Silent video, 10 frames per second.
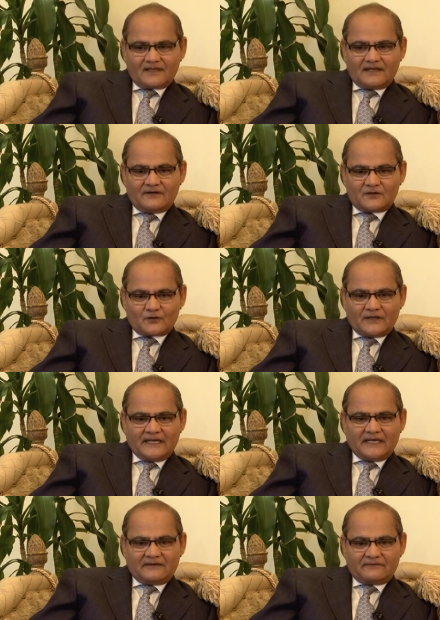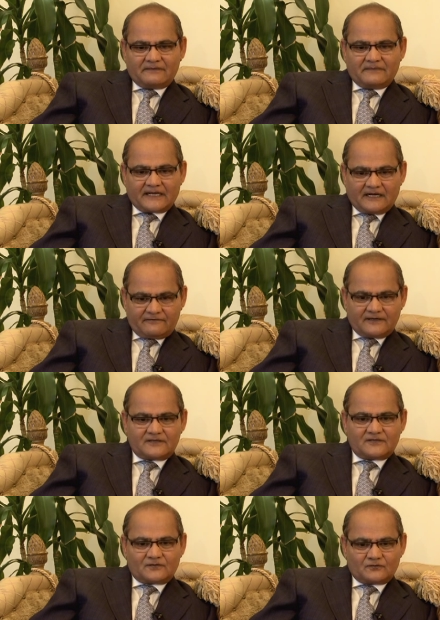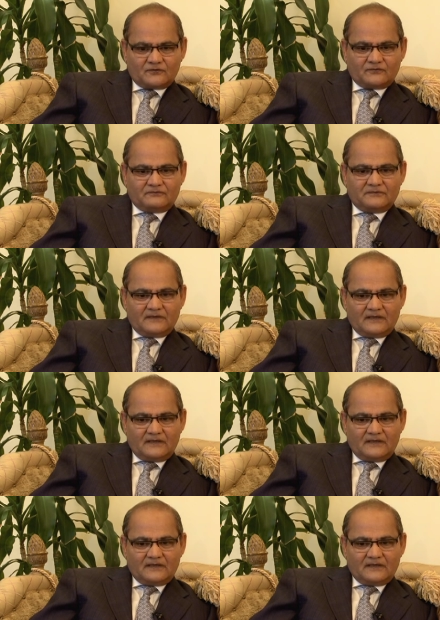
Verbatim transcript: Even today we make efforts to